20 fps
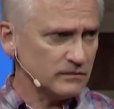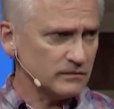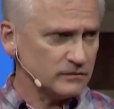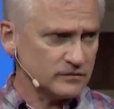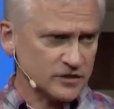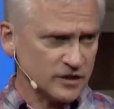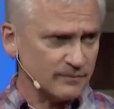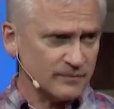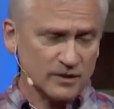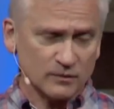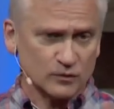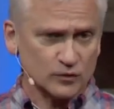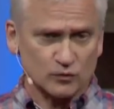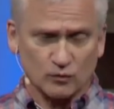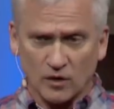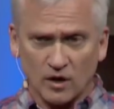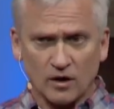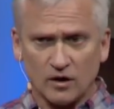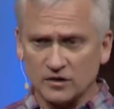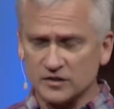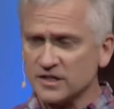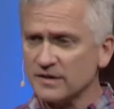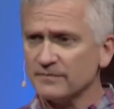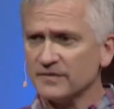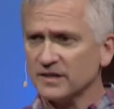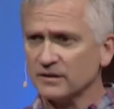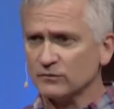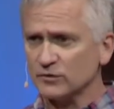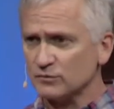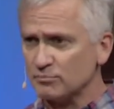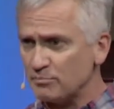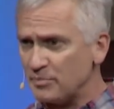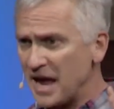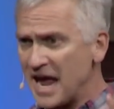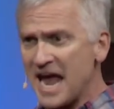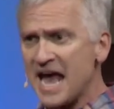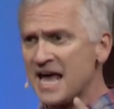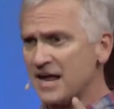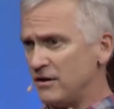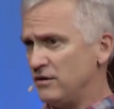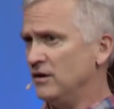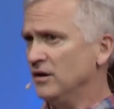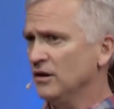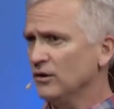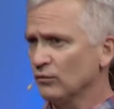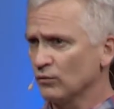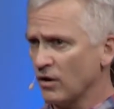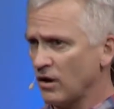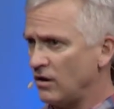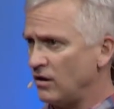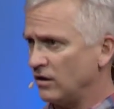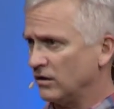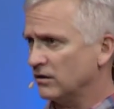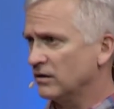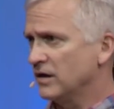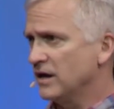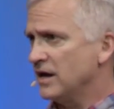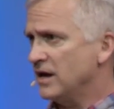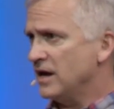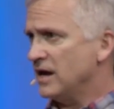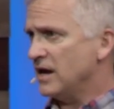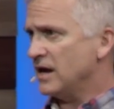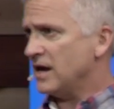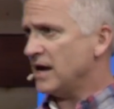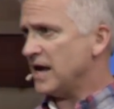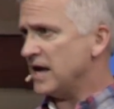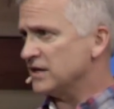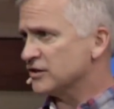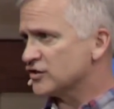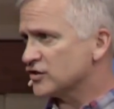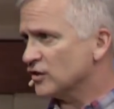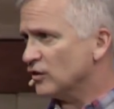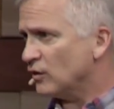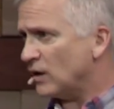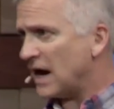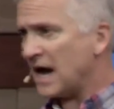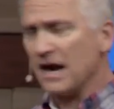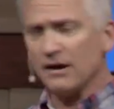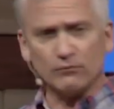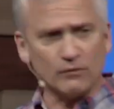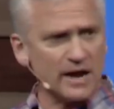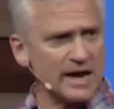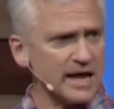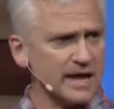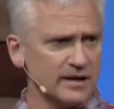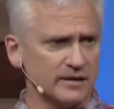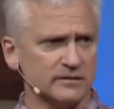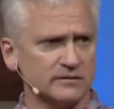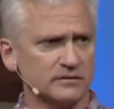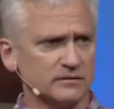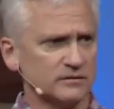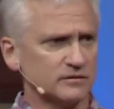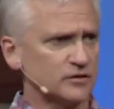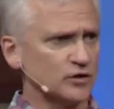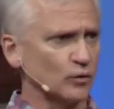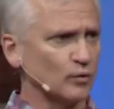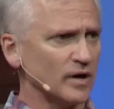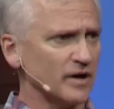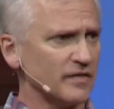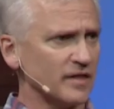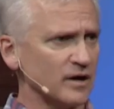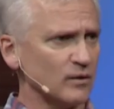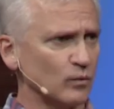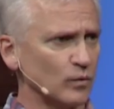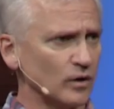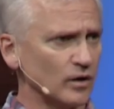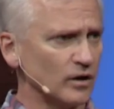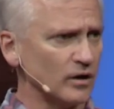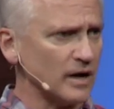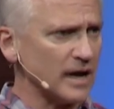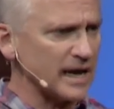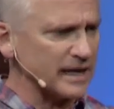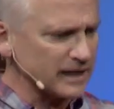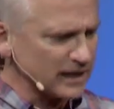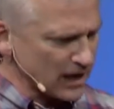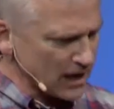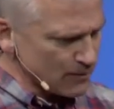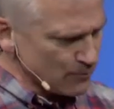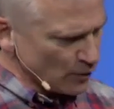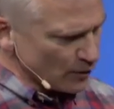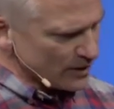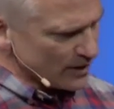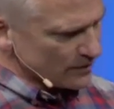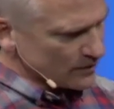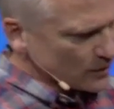something was wrong, something was bad wrong. And so I ran to where they were and came around